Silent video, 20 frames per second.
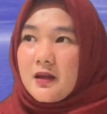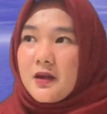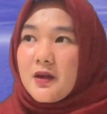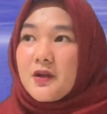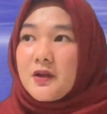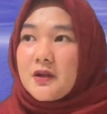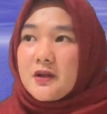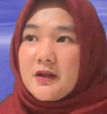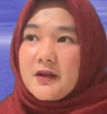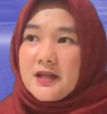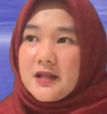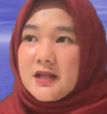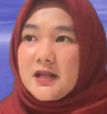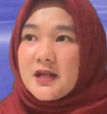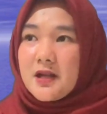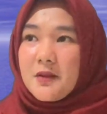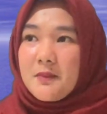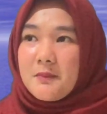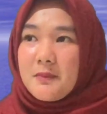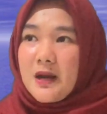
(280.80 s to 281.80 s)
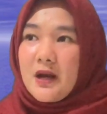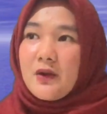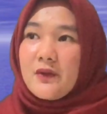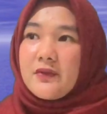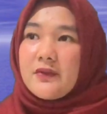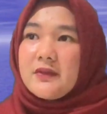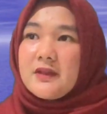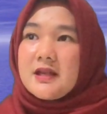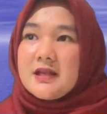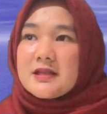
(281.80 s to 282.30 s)
agree
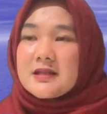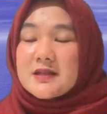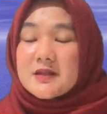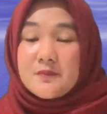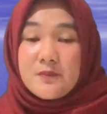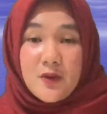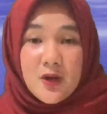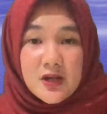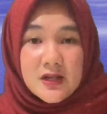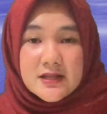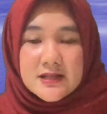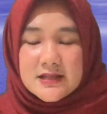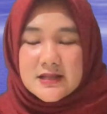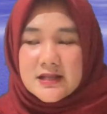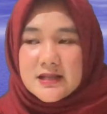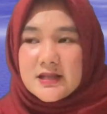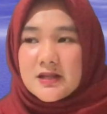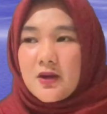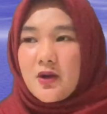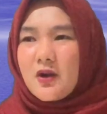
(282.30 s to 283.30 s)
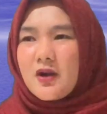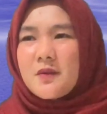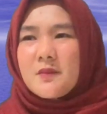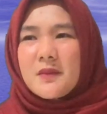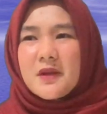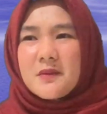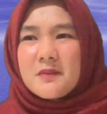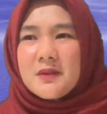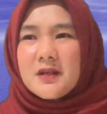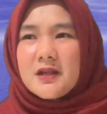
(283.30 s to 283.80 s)
about this policy, or
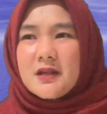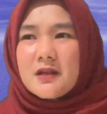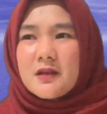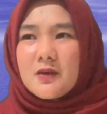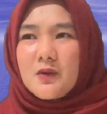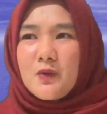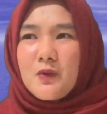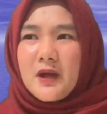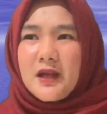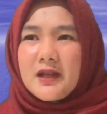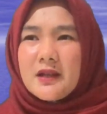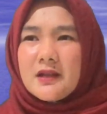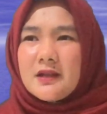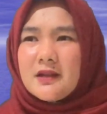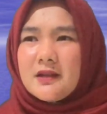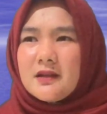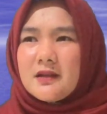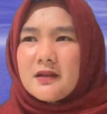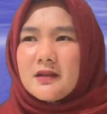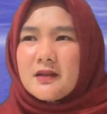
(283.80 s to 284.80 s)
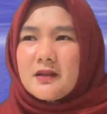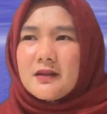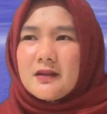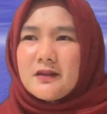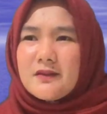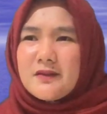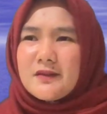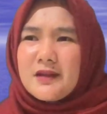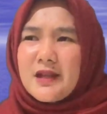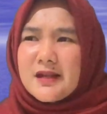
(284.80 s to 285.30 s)
maybe when
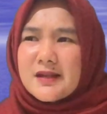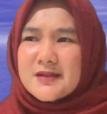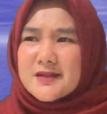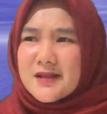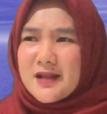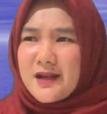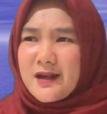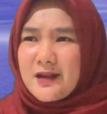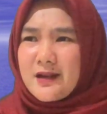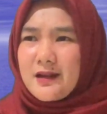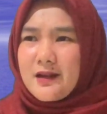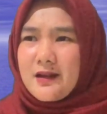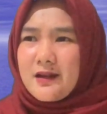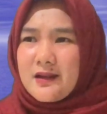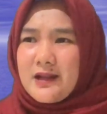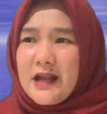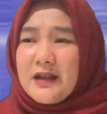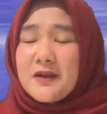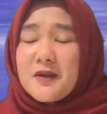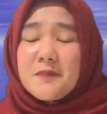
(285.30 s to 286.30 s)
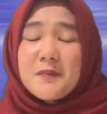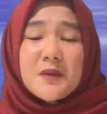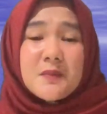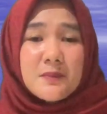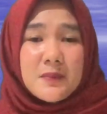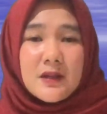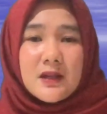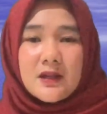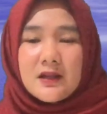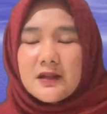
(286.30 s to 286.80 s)
there is another
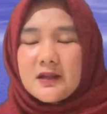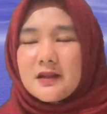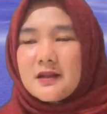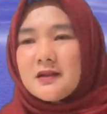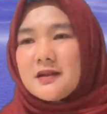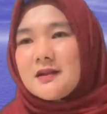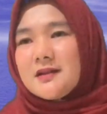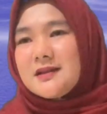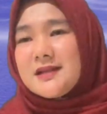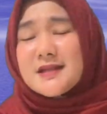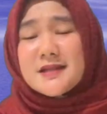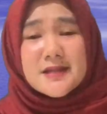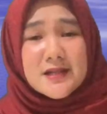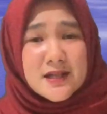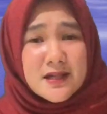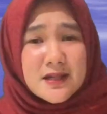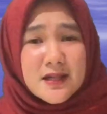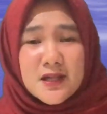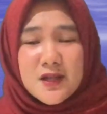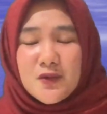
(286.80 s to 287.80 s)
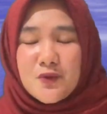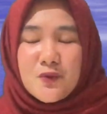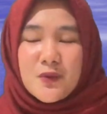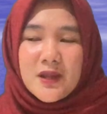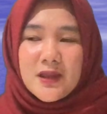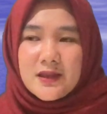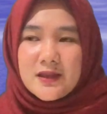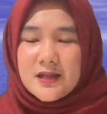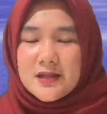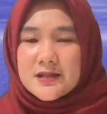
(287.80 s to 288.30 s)
people disagree
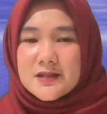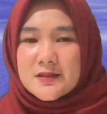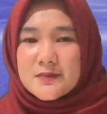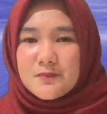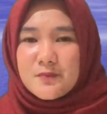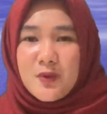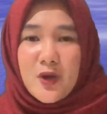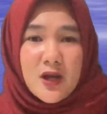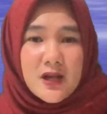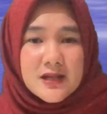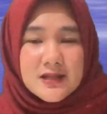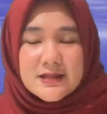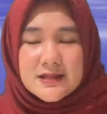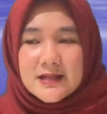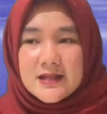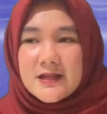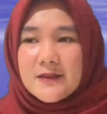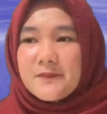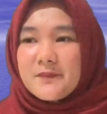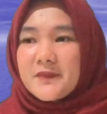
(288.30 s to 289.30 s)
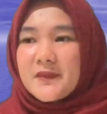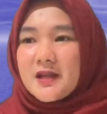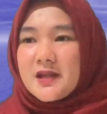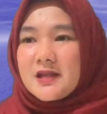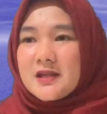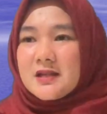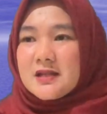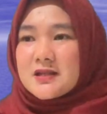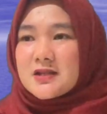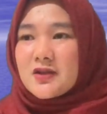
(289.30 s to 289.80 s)
with this policy,
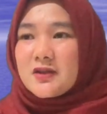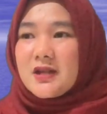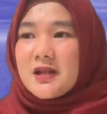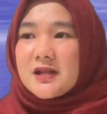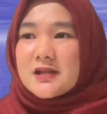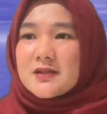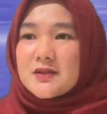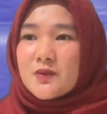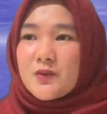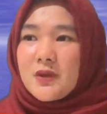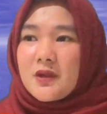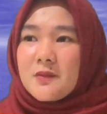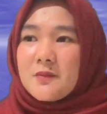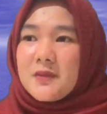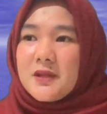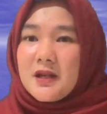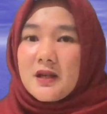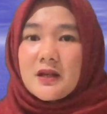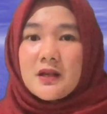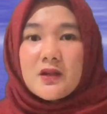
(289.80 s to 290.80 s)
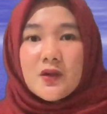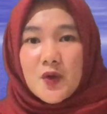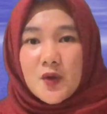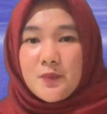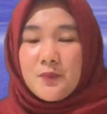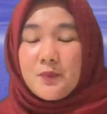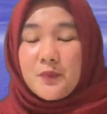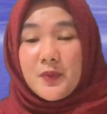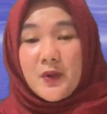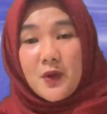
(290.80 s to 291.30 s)
so there will be a
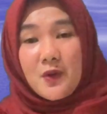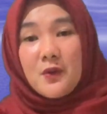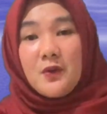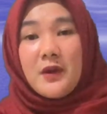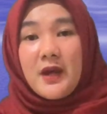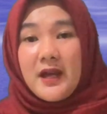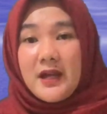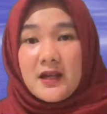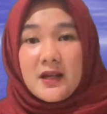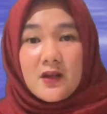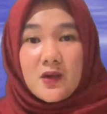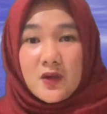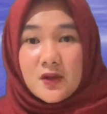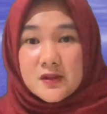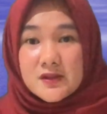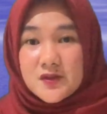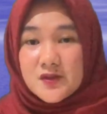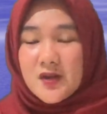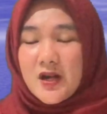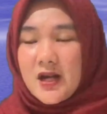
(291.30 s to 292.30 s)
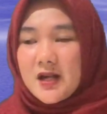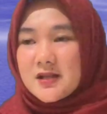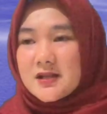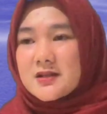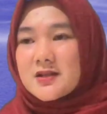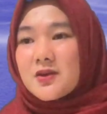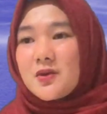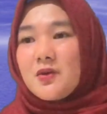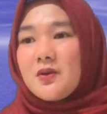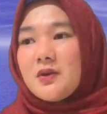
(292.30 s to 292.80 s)
group pro and contra.
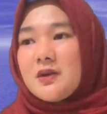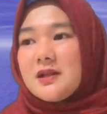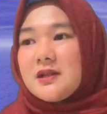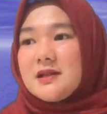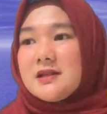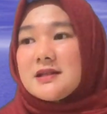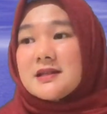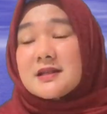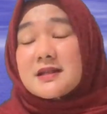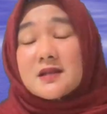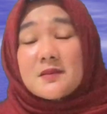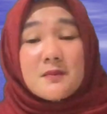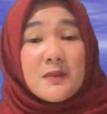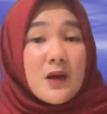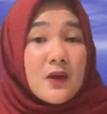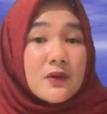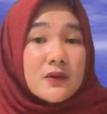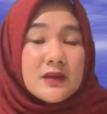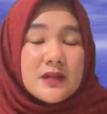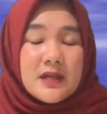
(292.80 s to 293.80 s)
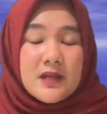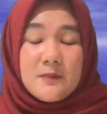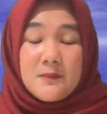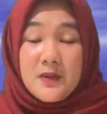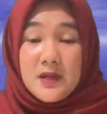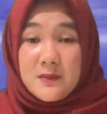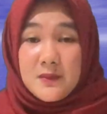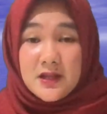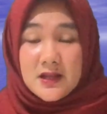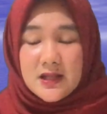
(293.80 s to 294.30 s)
So this is about the
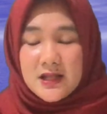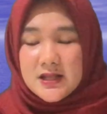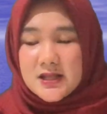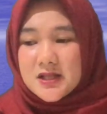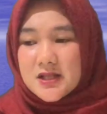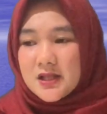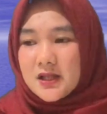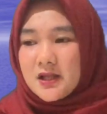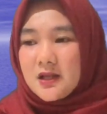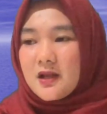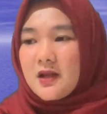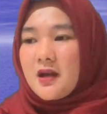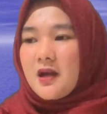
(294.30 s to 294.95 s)
implementation.